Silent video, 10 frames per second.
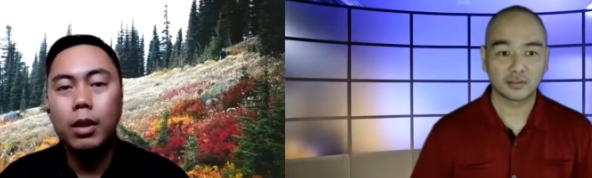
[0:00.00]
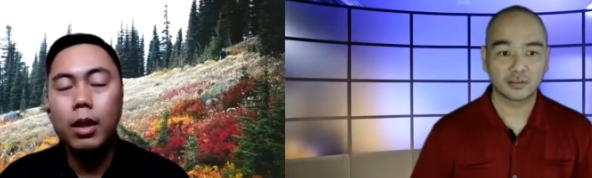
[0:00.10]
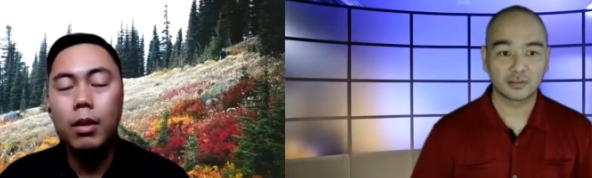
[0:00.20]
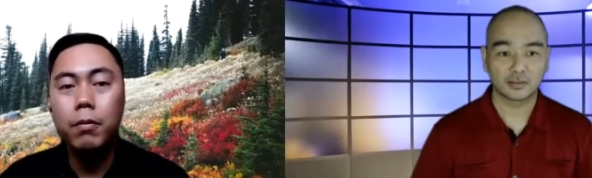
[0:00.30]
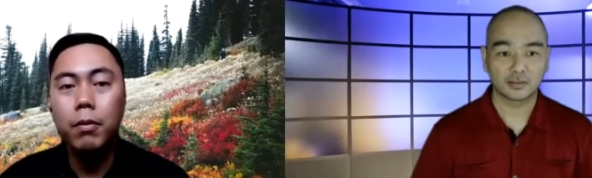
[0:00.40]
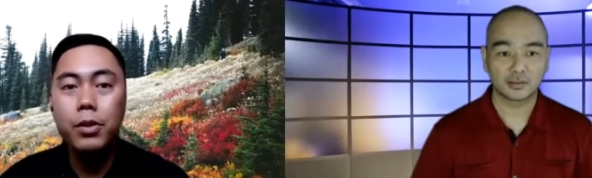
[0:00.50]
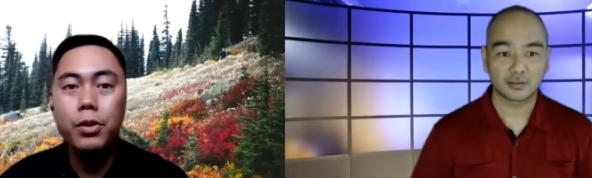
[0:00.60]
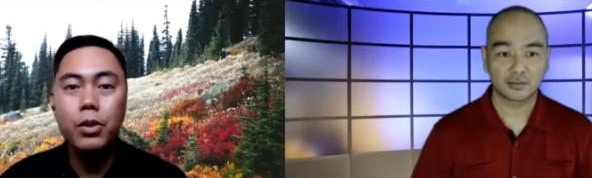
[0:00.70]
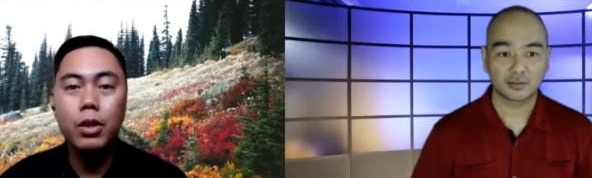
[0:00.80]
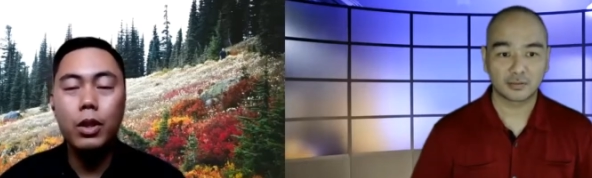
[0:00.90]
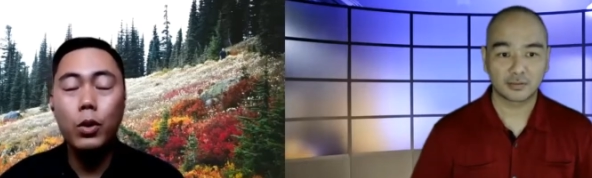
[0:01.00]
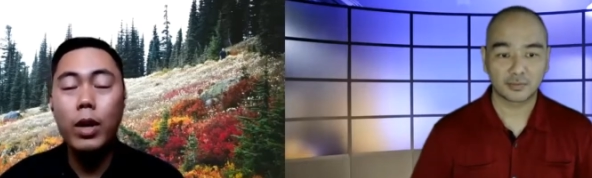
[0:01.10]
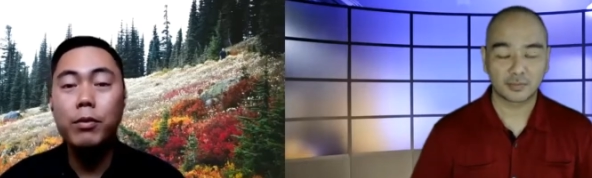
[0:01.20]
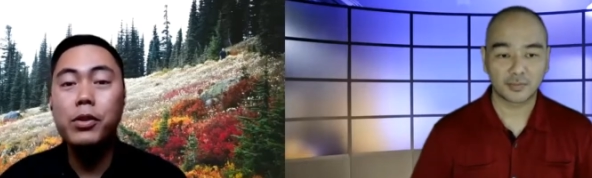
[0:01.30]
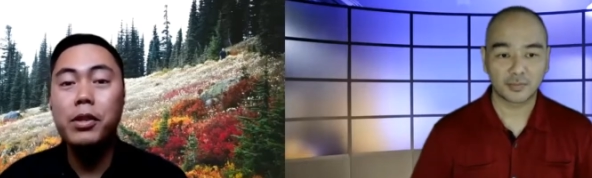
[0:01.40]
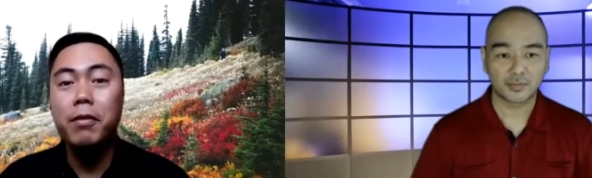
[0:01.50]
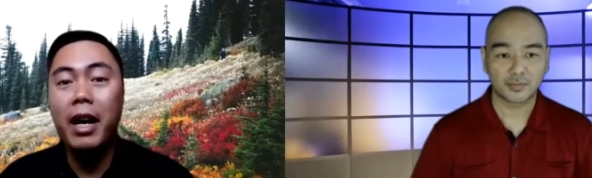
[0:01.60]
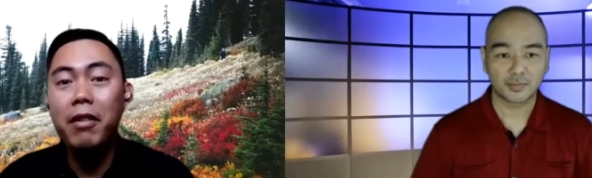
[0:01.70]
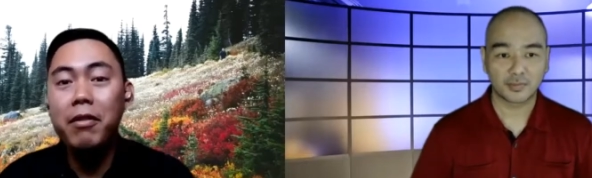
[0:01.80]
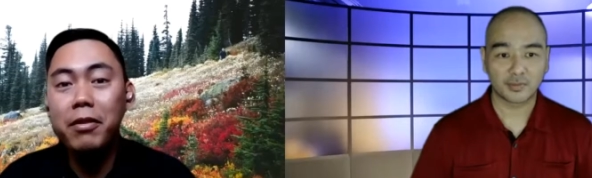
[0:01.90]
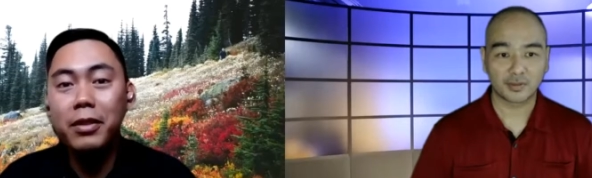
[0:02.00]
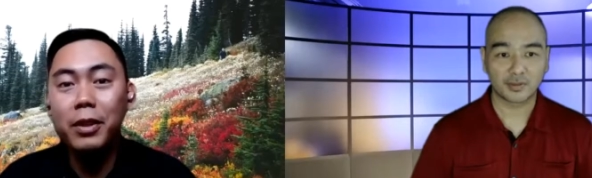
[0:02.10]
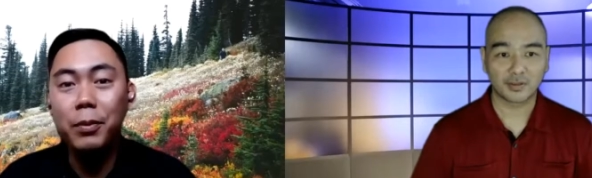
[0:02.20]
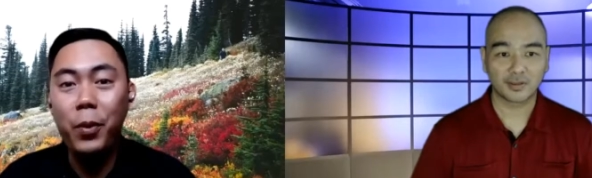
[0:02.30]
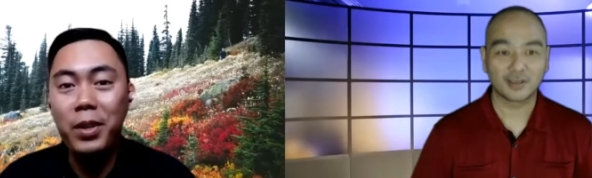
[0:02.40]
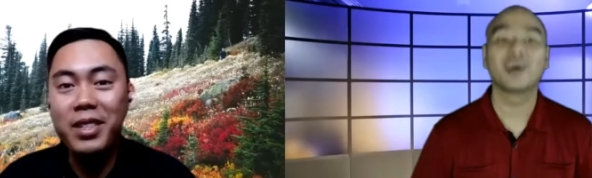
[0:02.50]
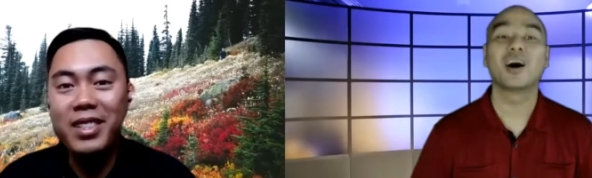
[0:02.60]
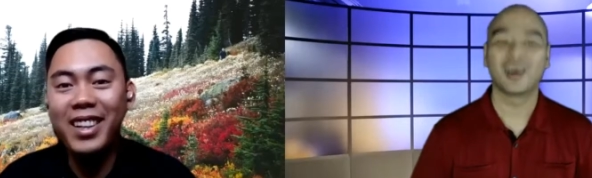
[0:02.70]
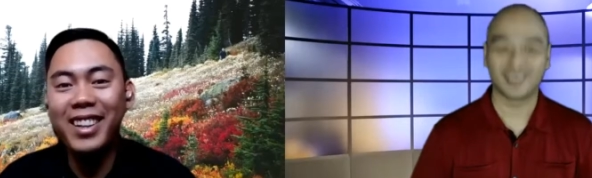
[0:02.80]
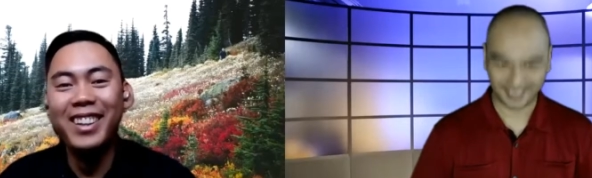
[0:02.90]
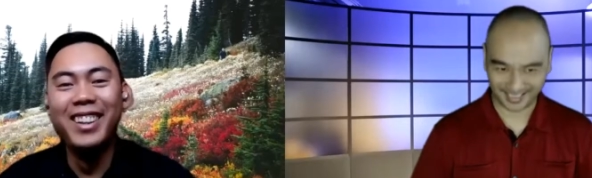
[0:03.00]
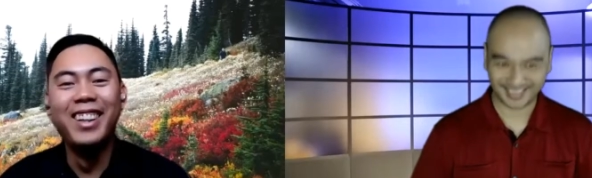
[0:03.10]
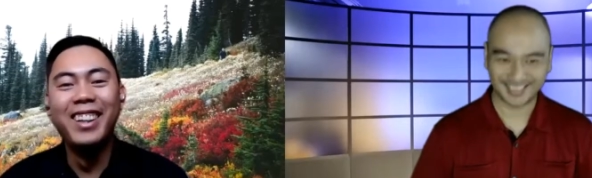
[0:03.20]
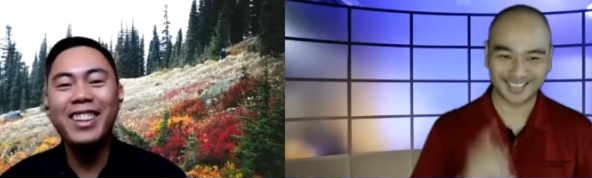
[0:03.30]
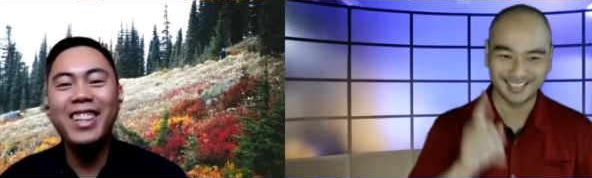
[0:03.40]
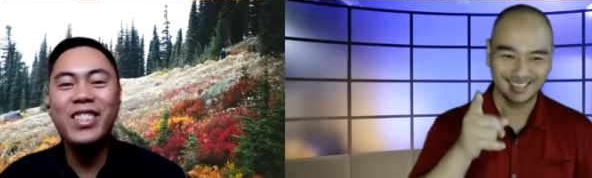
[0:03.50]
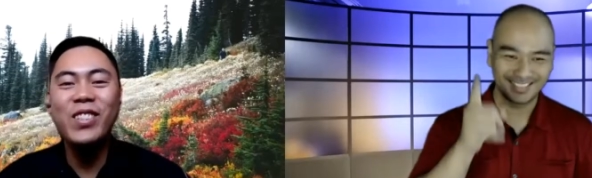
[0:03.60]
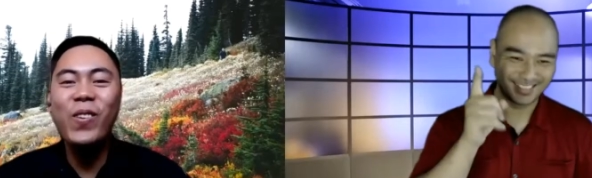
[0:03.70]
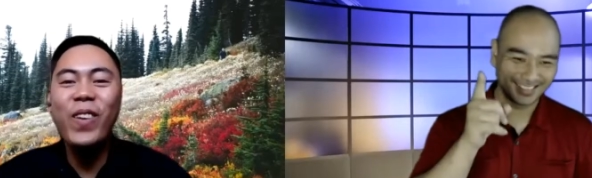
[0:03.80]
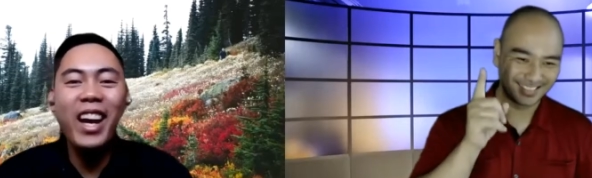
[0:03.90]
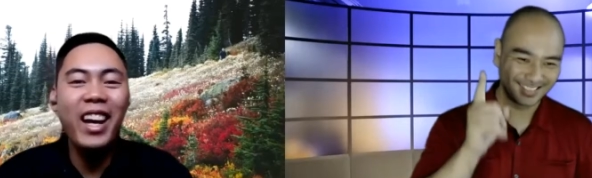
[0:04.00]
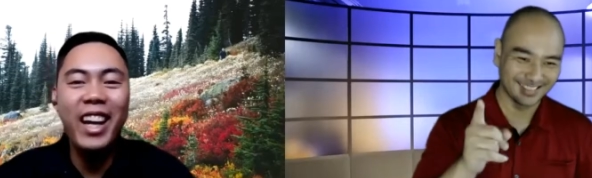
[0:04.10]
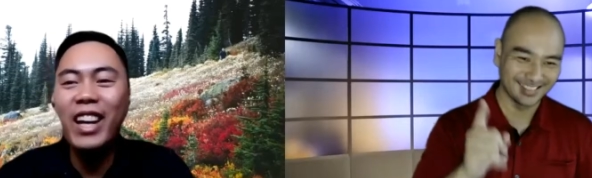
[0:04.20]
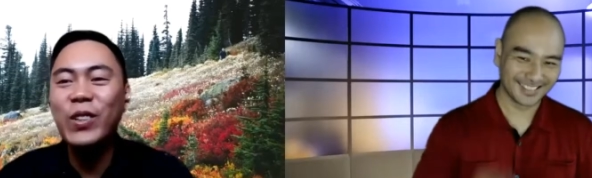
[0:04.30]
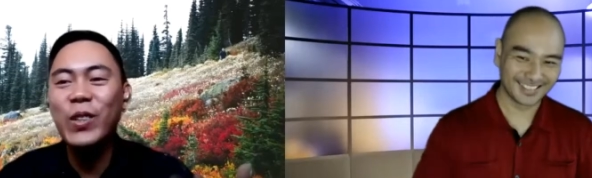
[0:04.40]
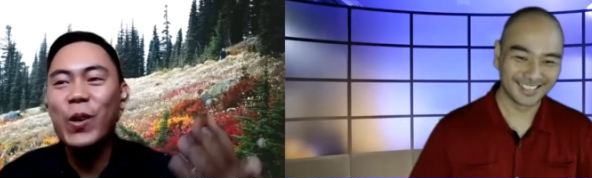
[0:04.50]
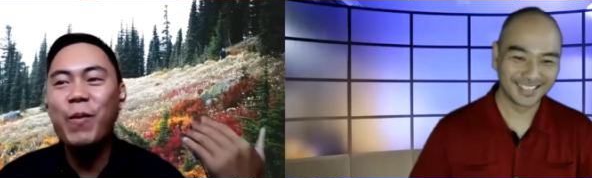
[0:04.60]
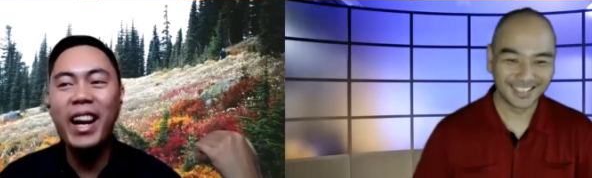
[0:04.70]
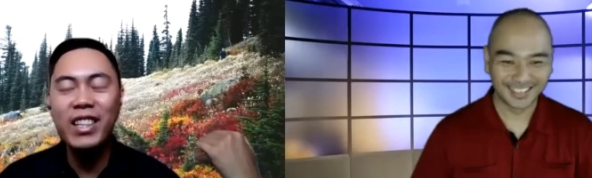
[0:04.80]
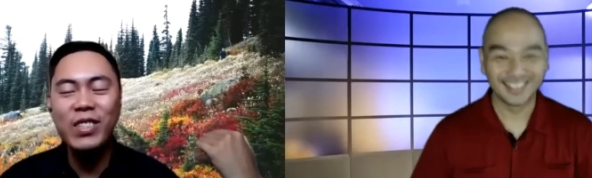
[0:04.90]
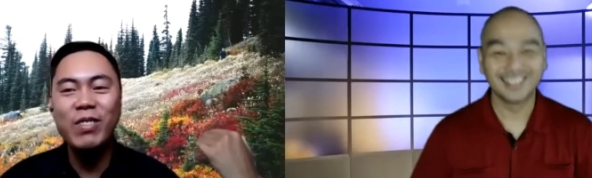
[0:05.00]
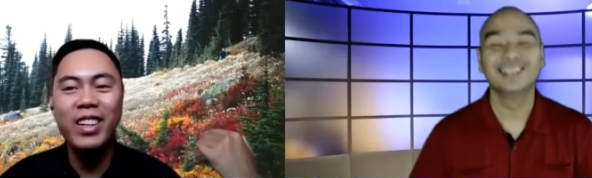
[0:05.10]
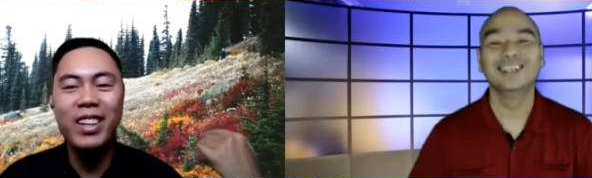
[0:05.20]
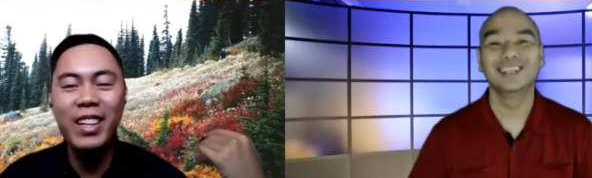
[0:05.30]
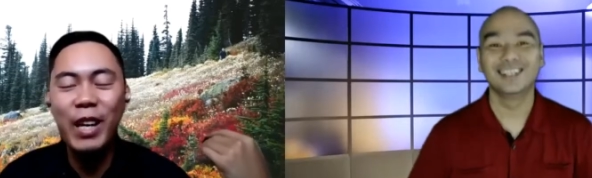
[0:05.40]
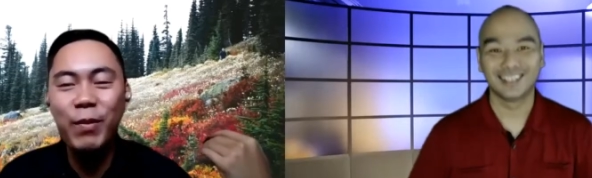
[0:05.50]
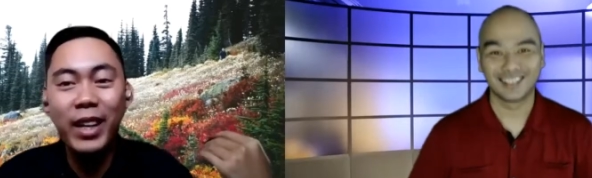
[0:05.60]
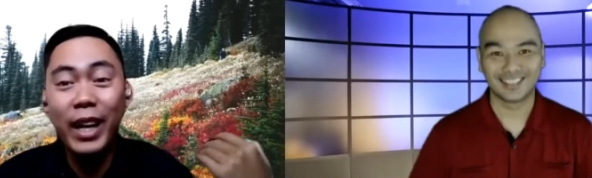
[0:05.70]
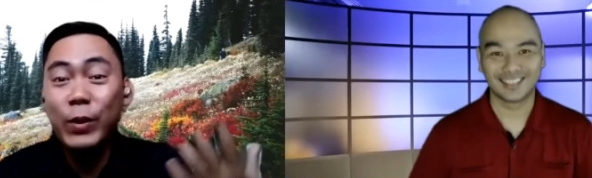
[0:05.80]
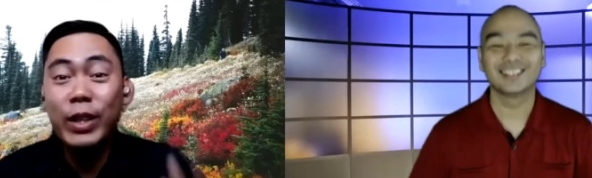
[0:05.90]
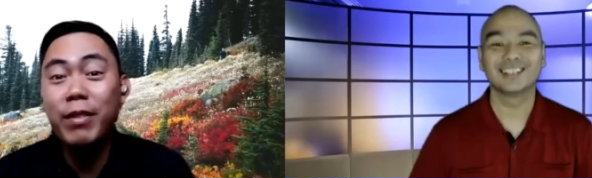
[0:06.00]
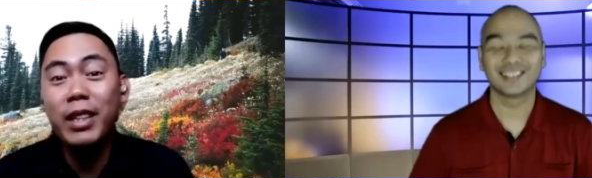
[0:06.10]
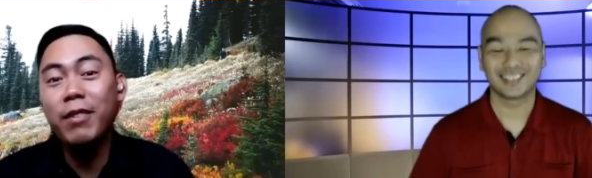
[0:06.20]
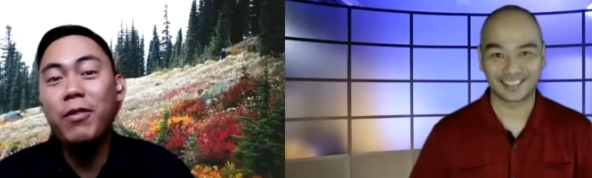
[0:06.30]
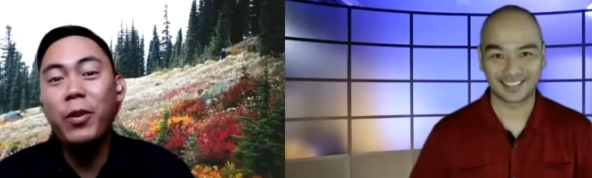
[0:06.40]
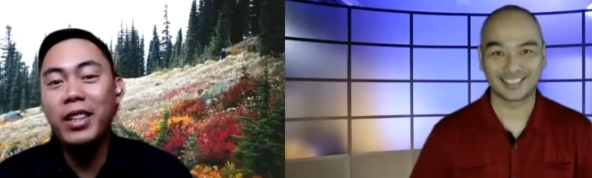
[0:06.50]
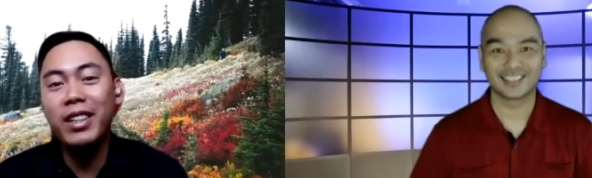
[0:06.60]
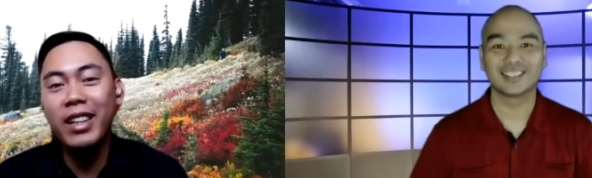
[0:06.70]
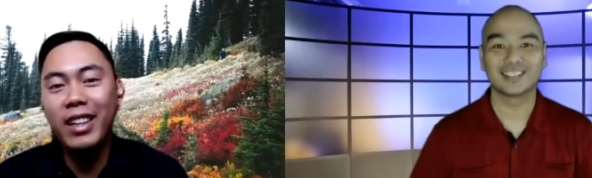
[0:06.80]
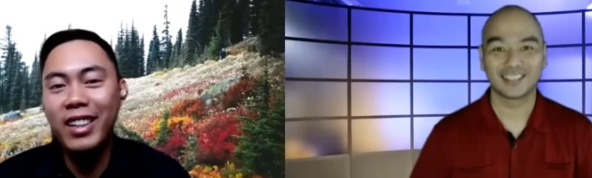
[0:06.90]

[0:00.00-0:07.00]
Speaker 1: Uh, first, you have to survive, of course there's no way I, I couldn't go back to Vietnam. I couldn't even afford a,